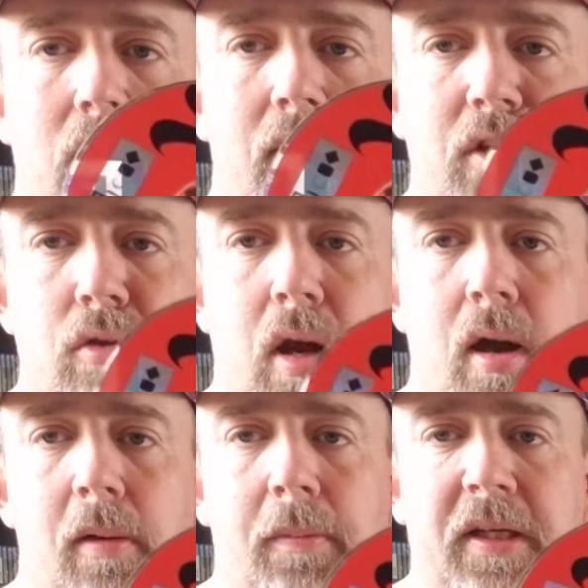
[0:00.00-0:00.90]
This one
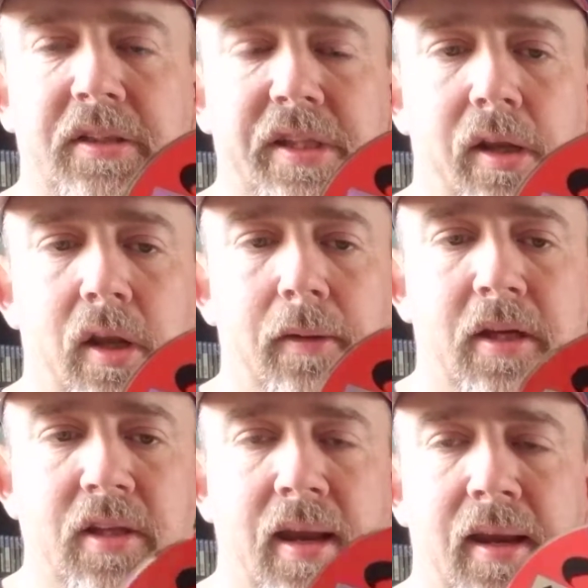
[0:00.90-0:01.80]
I'll be selling
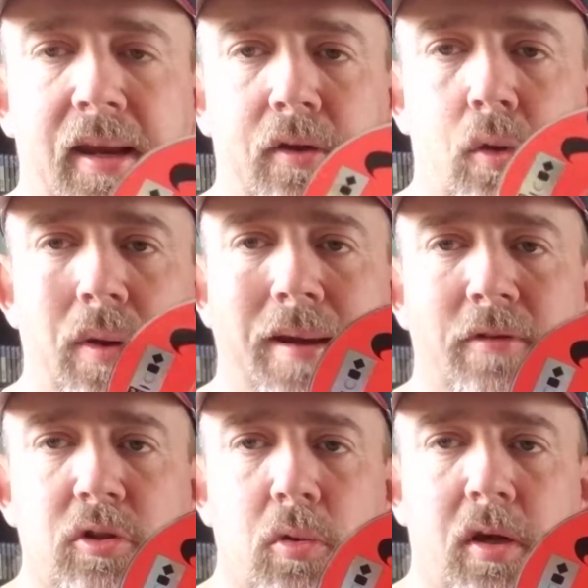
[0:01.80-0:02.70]
because I do have
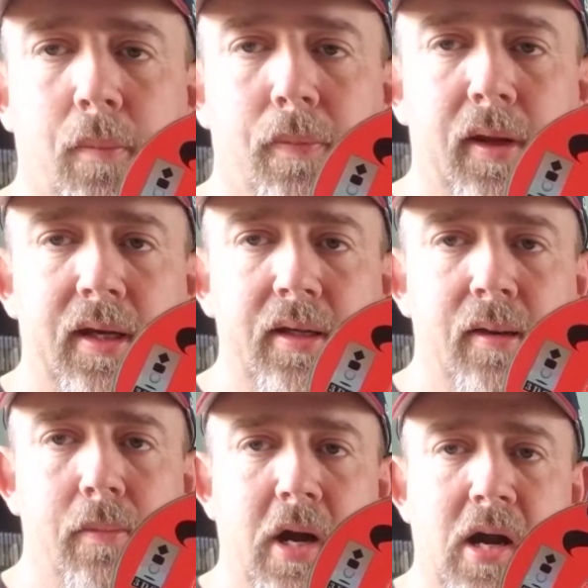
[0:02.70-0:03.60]
this one complete
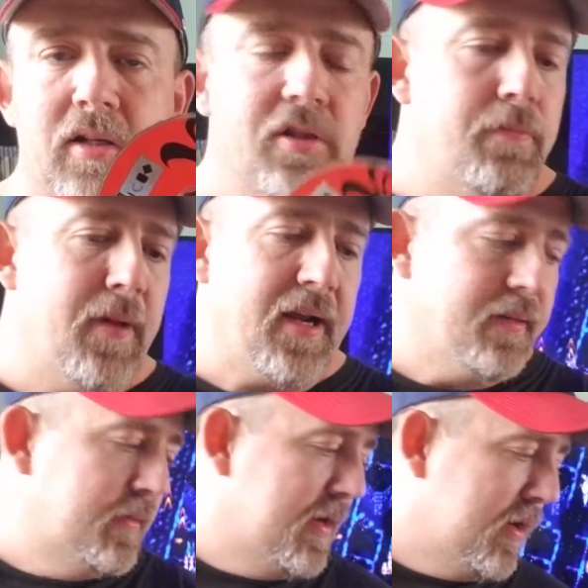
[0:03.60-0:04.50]
in box back
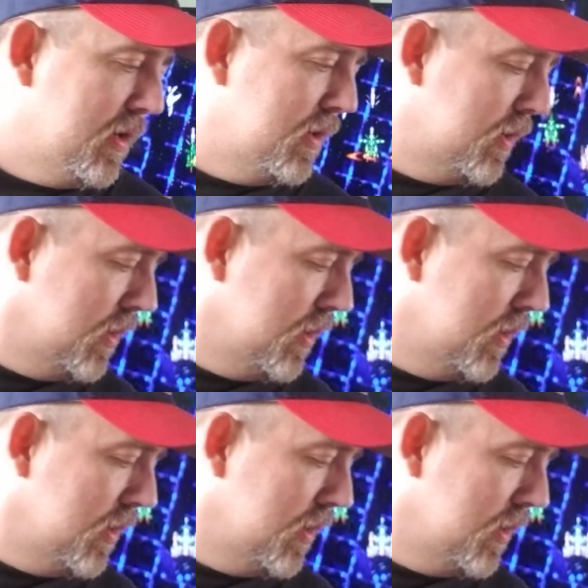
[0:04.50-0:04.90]
there.